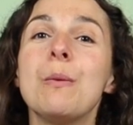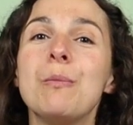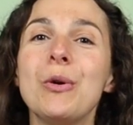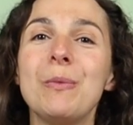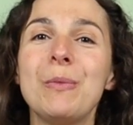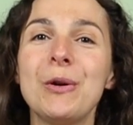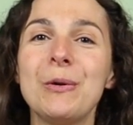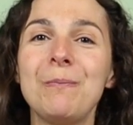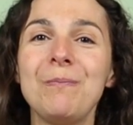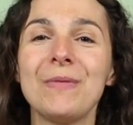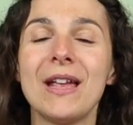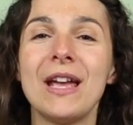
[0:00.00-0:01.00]
Boom,
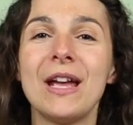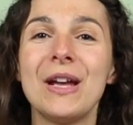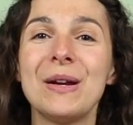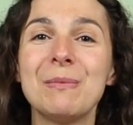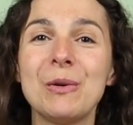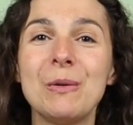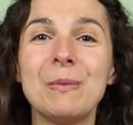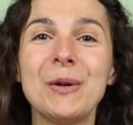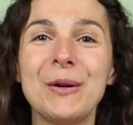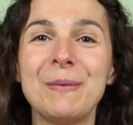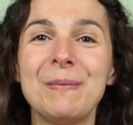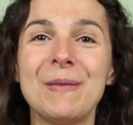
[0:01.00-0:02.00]
boom, boom,
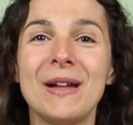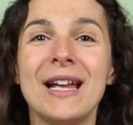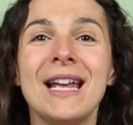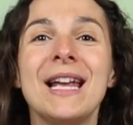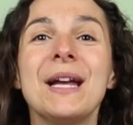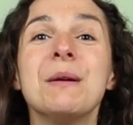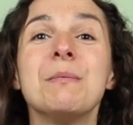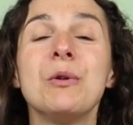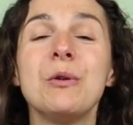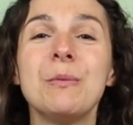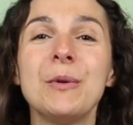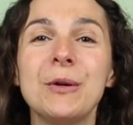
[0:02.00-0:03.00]
boom,
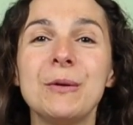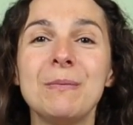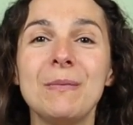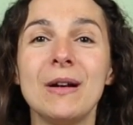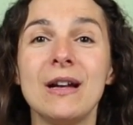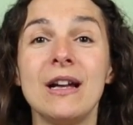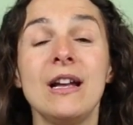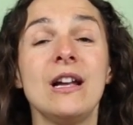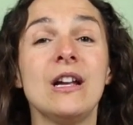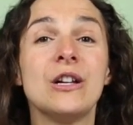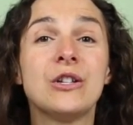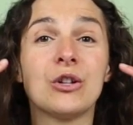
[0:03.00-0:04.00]
boom, boom.
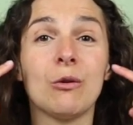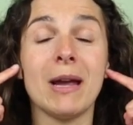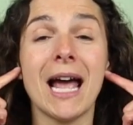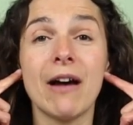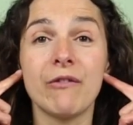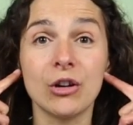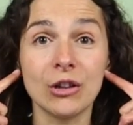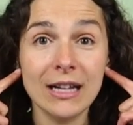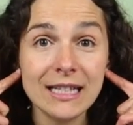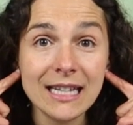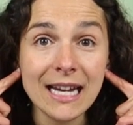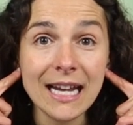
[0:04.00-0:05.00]
So we have our
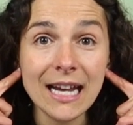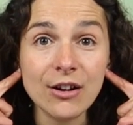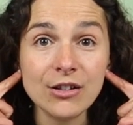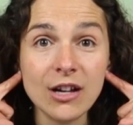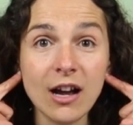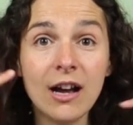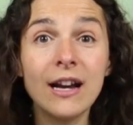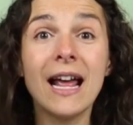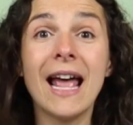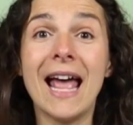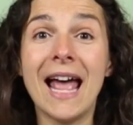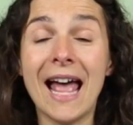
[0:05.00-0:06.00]
listening ears
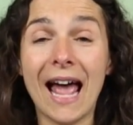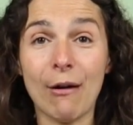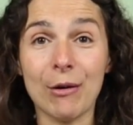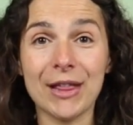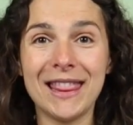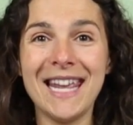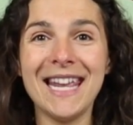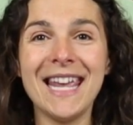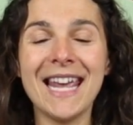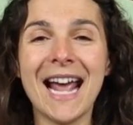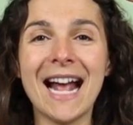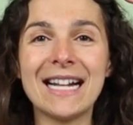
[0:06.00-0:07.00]
on, our
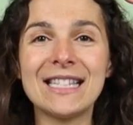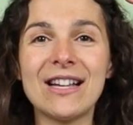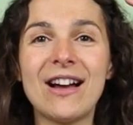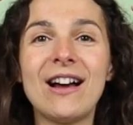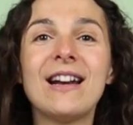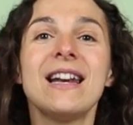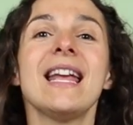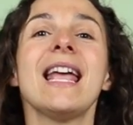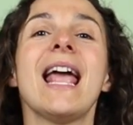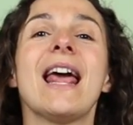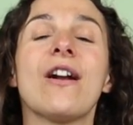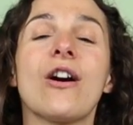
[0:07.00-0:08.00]
thinking hats on,
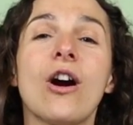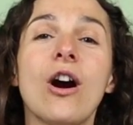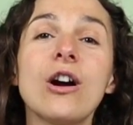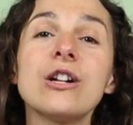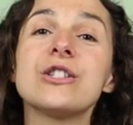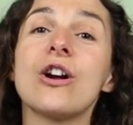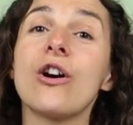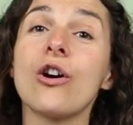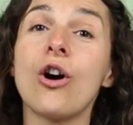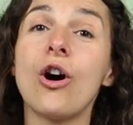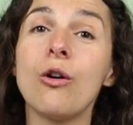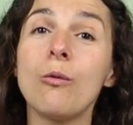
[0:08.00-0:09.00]
and our hearts are
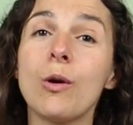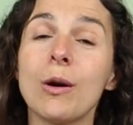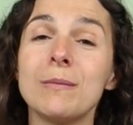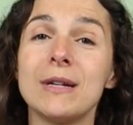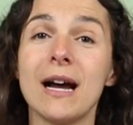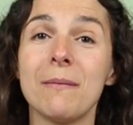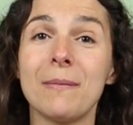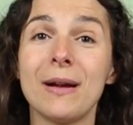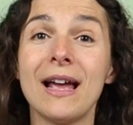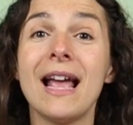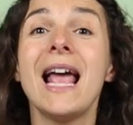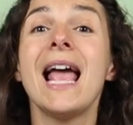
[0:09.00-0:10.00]
all warmed up.
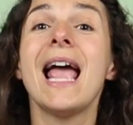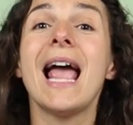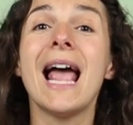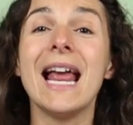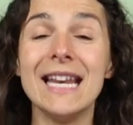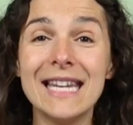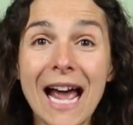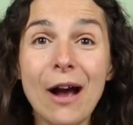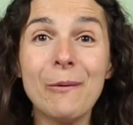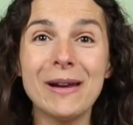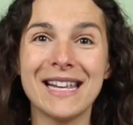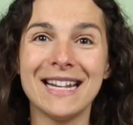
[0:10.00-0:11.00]
And
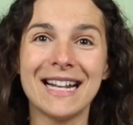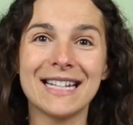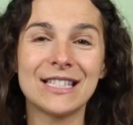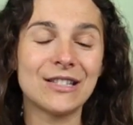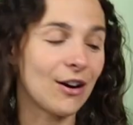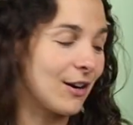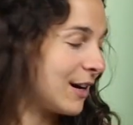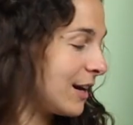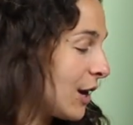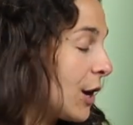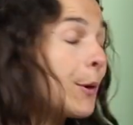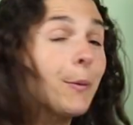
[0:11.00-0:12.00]
now we can get
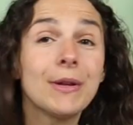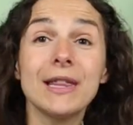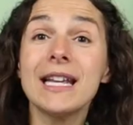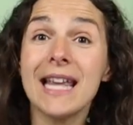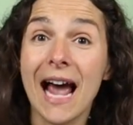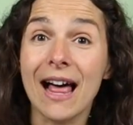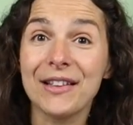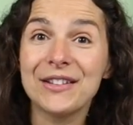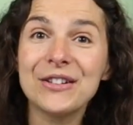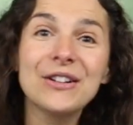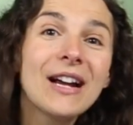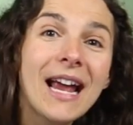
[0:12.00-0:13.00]
started with the
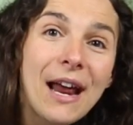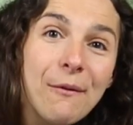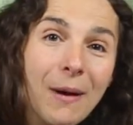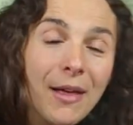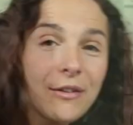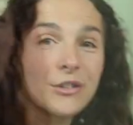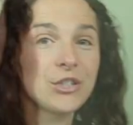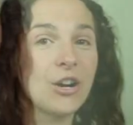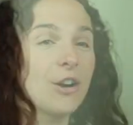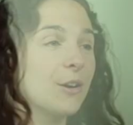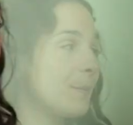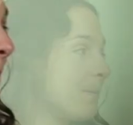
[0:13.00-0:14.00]
calendar and weather
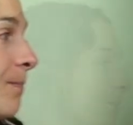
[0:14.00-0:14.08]
chart.